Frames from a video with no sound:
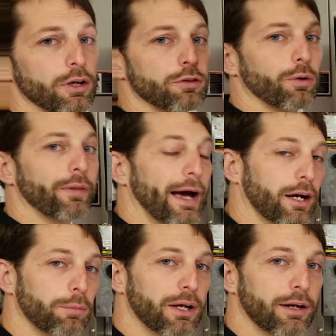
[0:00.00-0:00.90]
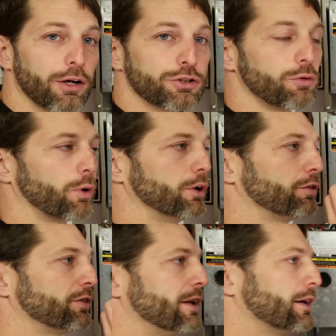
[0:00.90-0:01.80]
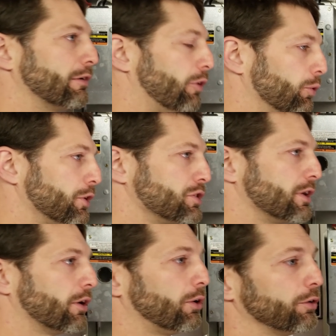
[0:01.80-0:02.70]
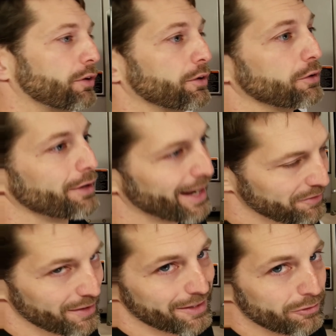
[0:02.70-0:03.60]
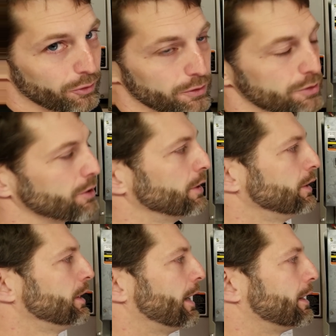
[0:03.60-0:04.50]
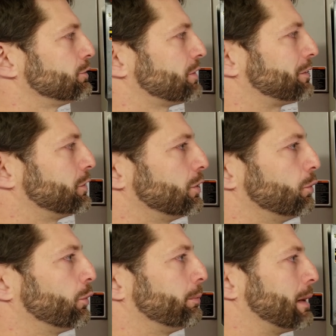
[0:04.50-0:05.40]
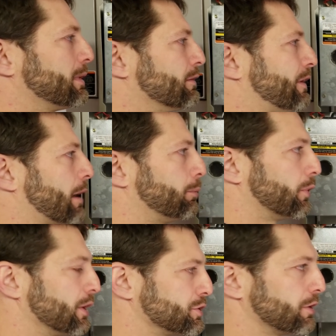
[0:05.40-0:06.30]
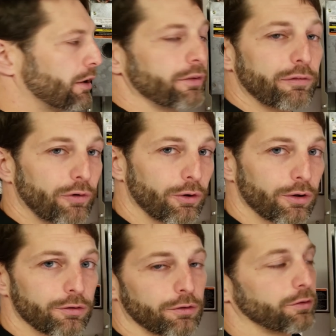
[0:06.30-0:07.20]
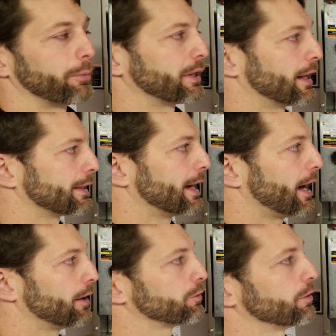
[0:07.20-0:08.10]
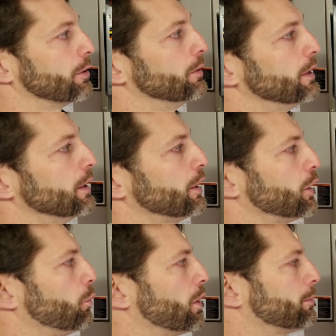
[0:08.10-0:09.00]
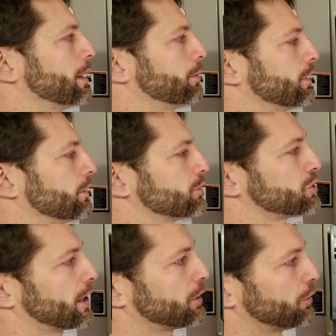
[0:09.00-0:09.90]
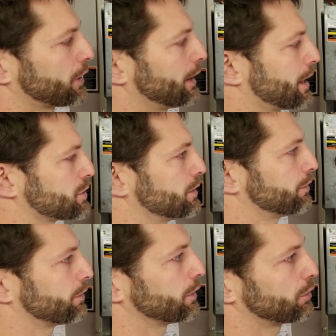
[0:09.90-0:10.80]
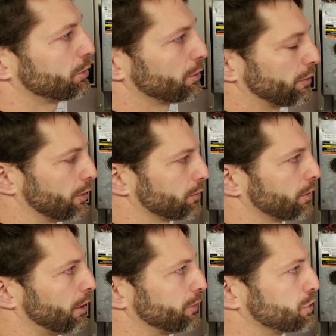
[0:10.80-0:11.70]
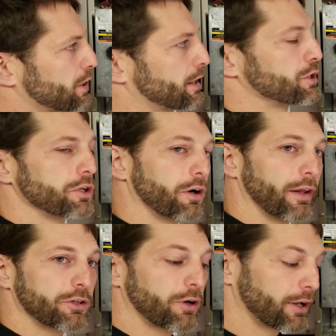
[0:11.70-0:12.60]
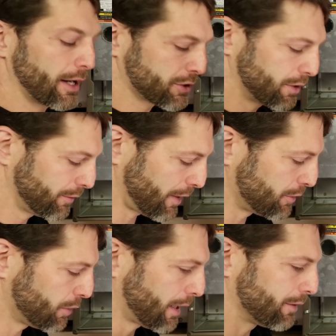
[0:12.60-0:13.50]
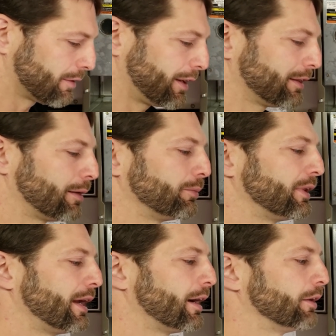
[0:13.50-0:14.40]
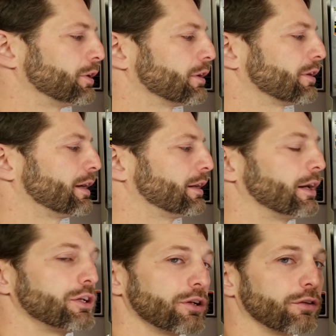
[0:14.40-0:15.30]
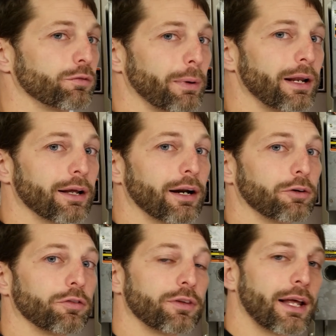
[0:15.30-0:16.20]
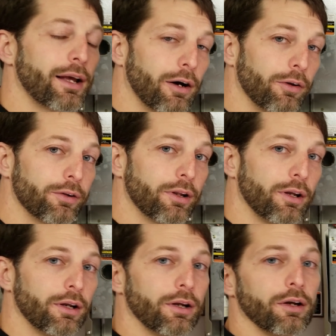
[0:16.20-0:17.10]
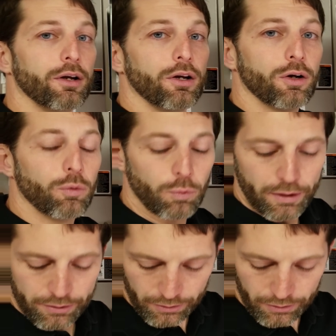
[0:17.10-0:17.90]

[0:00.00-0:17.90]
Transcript: So that could be an issue where you're sending voltage and then all of a sudden you're not sending voltage. And it just has to do with maybe the vibration of the furnace or something like that. So you want to be able to check your connections. So you turn your furnace off, you check each of your electrical connections, and you can tighten them down. You can tighten each of the spade connectors down with